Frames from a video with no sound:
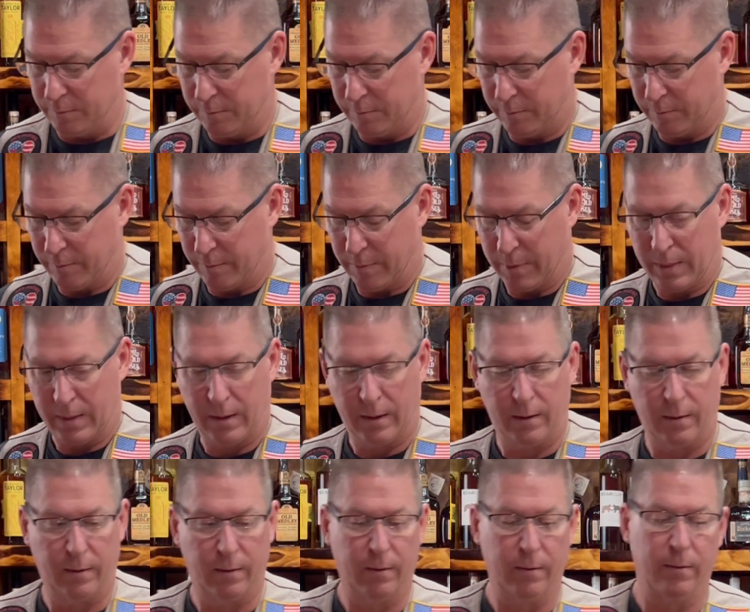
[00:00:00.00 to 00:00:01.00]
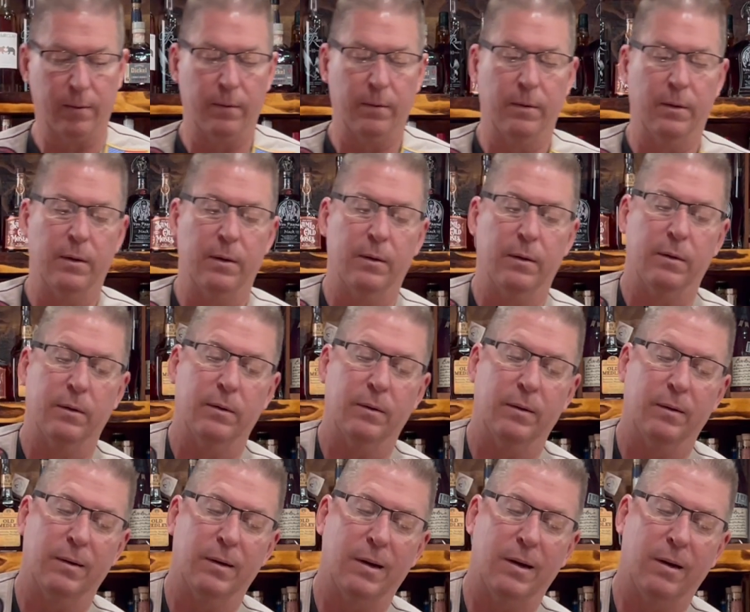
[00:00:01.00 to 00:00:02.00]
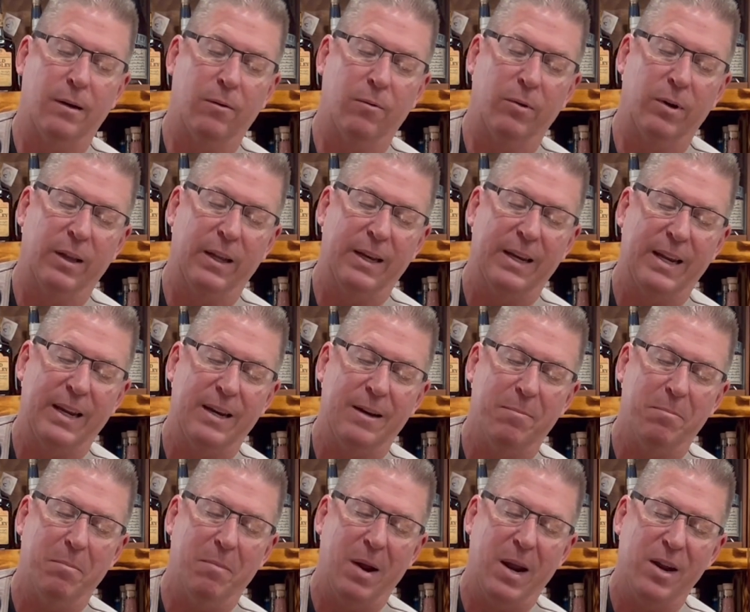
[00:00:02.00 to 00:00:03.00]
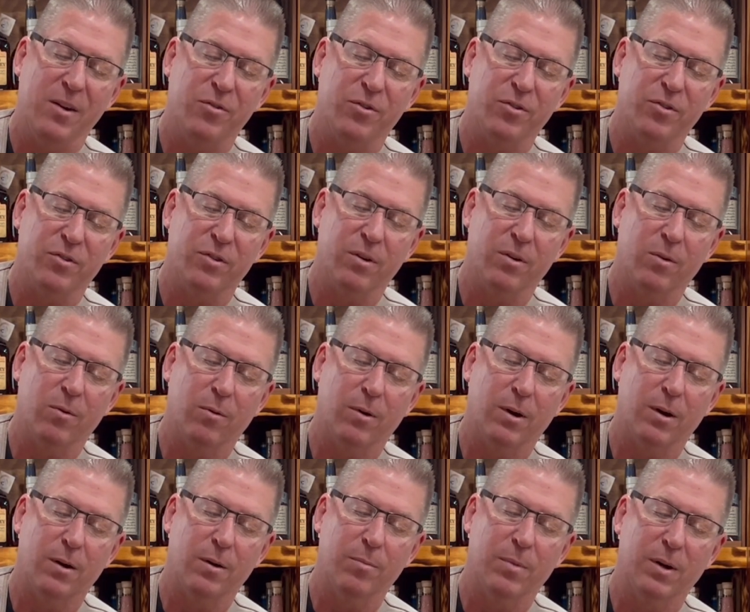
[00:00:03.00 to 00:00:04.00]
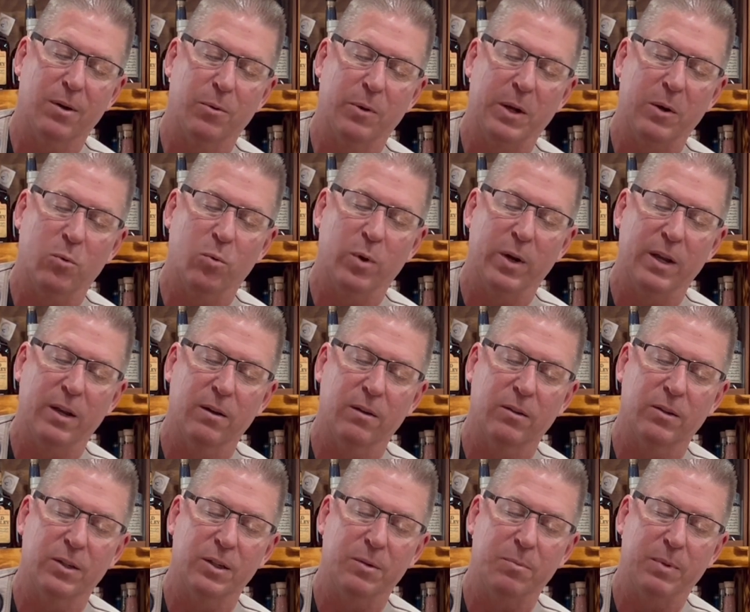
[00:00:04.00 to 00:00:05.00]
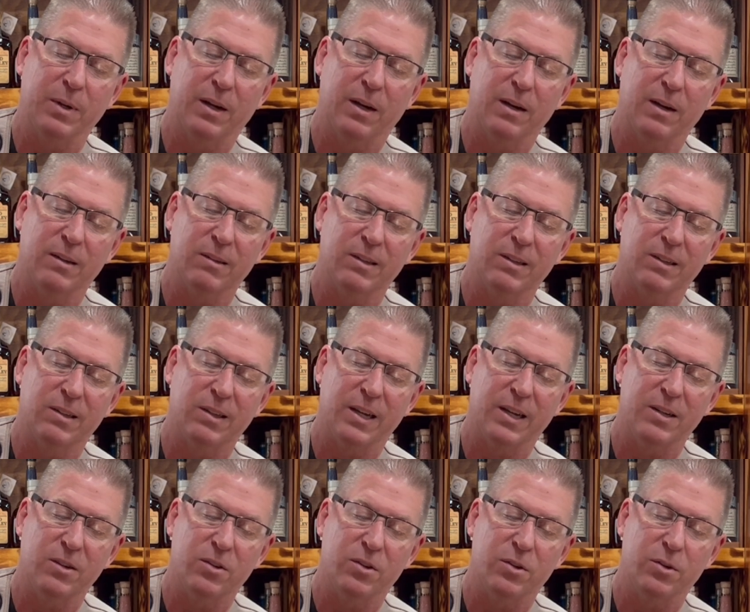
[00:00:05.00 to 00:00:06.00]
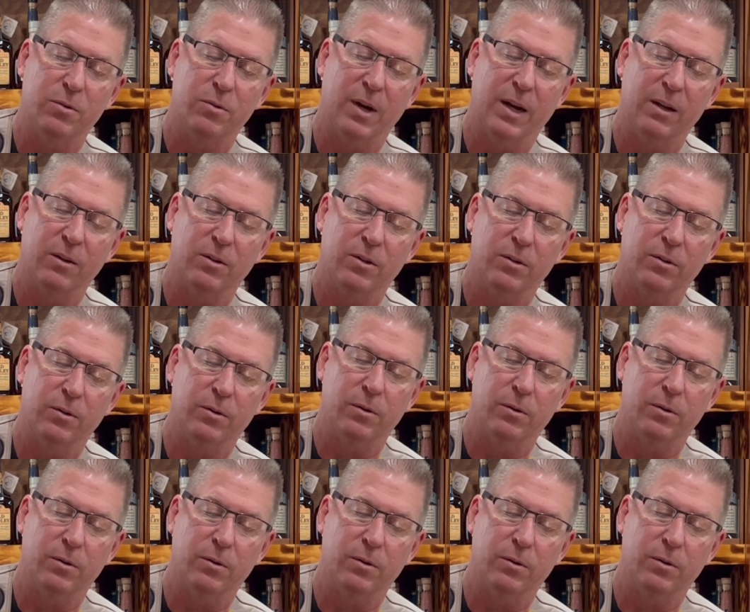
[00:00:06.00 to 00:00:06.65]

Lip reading: I don't really need to measure soda water, but we will just because it says 2 ounces.